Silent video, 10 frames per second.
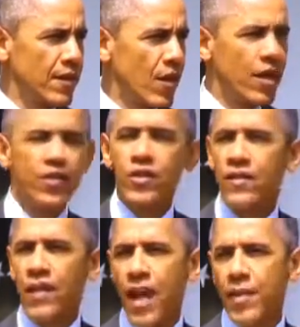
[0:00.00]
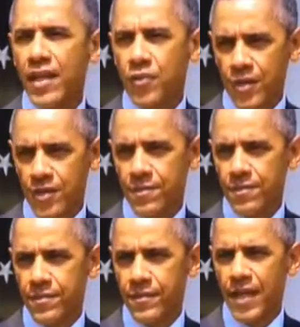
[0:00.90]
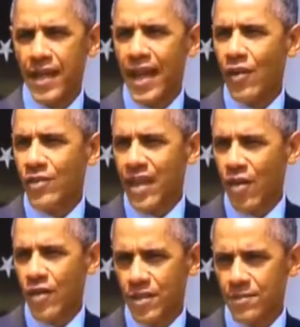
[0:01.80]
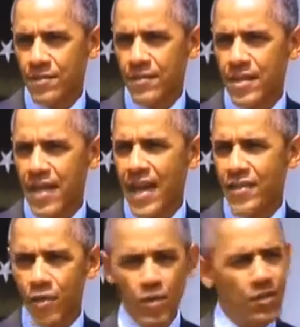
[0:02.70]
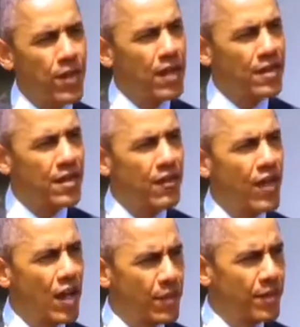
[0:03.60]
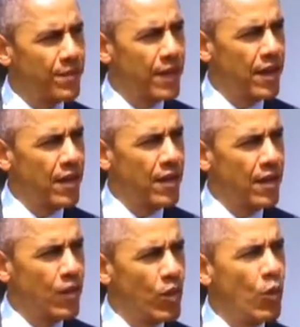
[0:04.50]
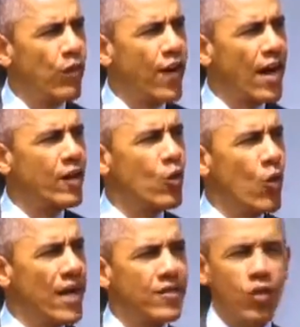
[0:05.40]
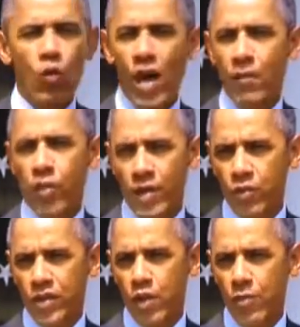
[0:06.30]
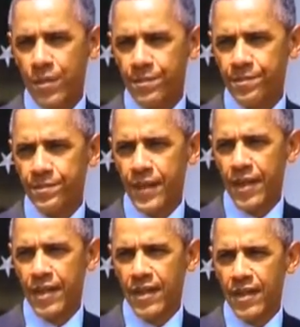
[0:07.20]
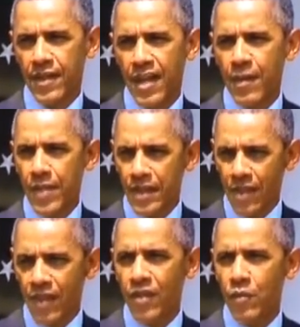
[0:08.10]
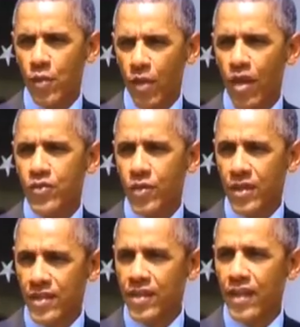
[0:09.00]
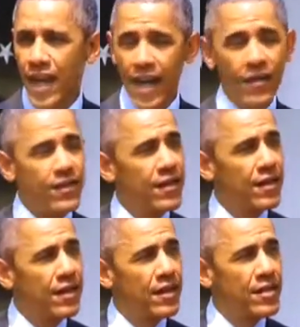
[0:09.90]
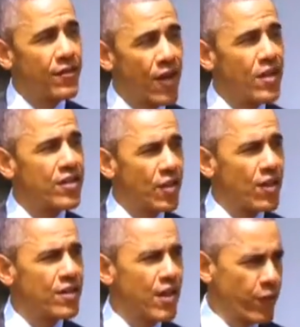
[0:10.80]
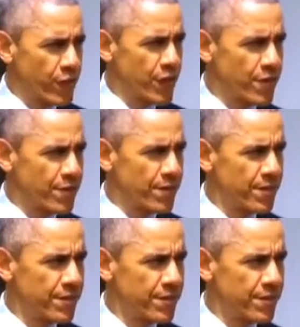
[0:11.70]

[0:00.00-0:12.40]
On issues of common interest, like counterterrorism, disaster response, and development, we will find new ways to cooperate with Cuba. And I've been clear that we will also continue to have some very serious differences.